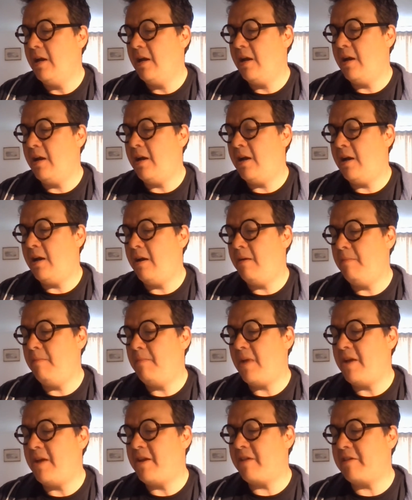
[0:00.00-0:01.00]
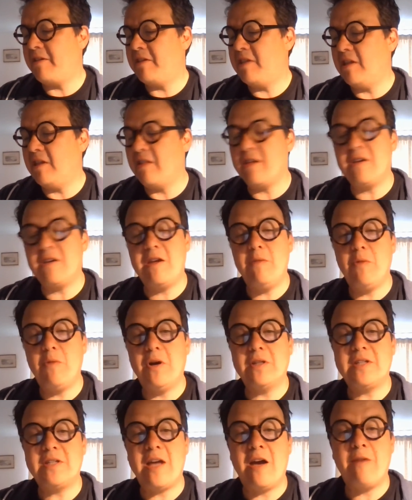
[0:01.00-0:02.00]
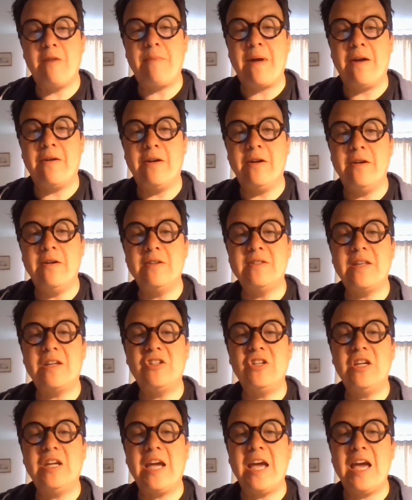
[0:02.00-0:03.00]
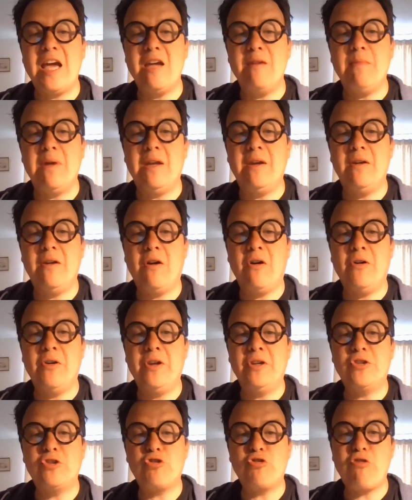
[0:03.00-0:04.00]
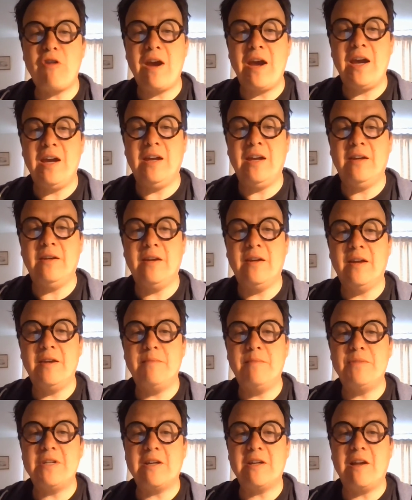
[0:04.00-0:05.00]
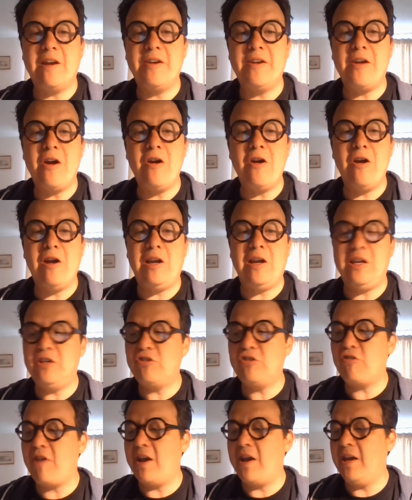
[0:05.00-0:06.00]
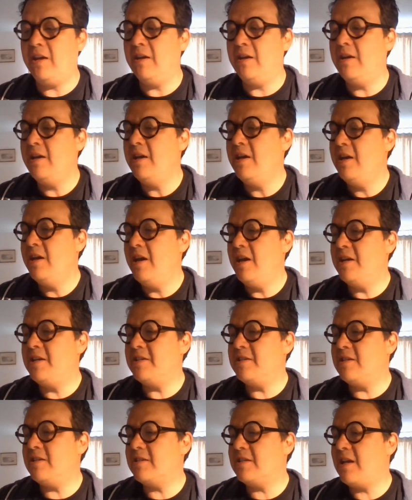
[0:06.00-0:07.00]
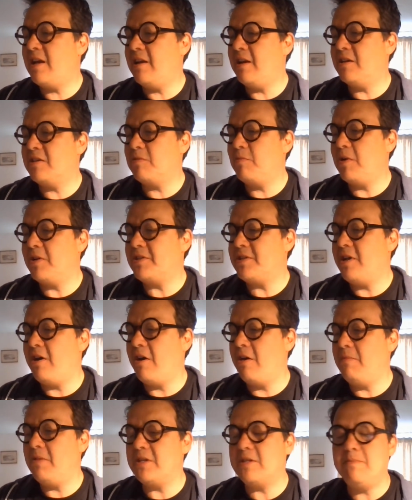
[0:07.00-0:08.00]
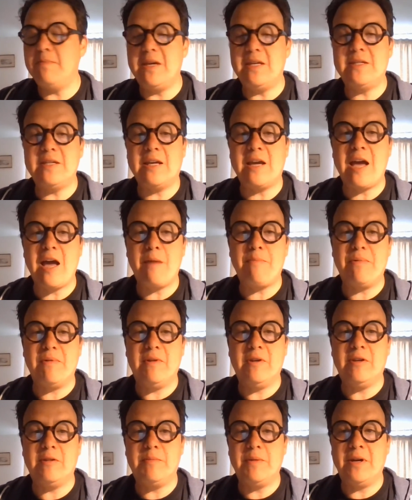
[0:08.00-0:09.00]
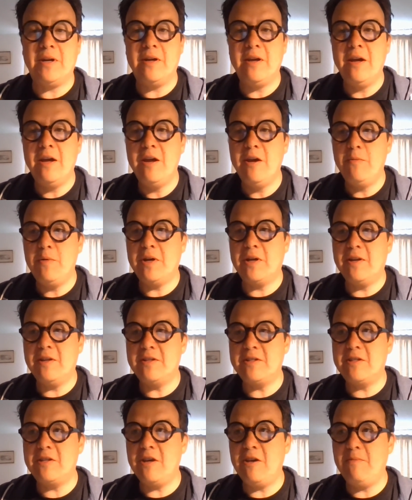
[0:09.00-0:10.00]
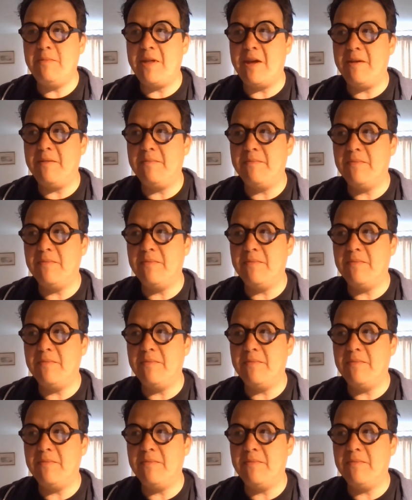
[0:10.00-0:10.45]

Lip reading: Another thing that he worked out about her is that she came in on a train, and in particular an early train. It doesn't tell us what time this meeting happened, but we can assume that